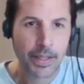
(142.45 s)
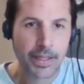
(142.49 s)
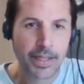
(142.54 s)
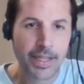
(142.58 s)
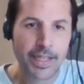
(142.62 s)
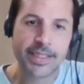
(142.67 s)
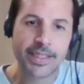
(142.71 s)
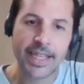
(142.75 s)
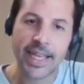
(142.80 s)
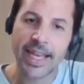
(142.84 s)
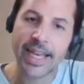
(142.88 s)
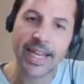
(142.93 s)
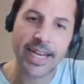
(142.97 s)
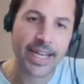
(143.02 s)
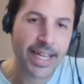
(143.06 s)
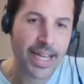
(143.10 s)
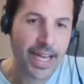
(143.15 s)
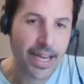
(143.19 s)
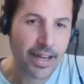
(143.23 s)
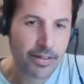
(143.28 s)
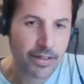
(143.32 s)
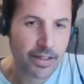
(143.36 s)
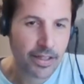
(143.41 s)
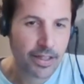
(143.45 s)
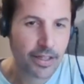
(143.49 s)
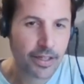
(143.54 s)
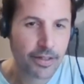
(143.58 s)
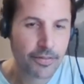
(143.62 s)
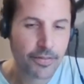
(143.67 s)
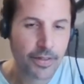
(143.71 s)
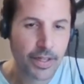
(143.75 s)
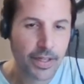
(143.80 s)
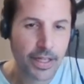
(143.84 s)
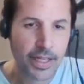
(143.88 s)
He's in and out
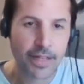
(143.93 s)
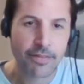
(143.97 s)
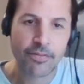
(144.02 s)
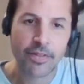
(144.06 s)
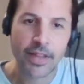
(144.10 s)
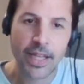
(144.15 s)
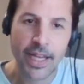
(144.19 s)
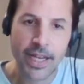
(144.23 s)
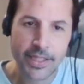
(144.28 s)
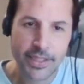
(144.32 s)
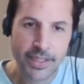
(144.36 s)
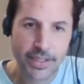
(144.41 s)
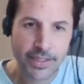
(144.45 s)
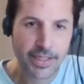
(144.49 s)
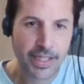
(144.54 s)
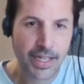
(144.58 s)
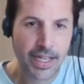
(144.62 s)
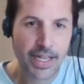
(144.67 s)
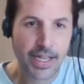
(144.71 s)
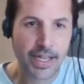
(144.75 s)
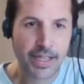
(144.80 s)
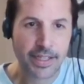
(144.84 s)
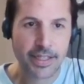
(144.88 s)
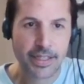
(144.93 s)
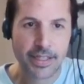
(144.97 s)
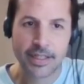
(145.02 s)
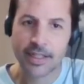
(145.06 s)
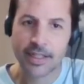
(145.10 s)
of Inflection stock.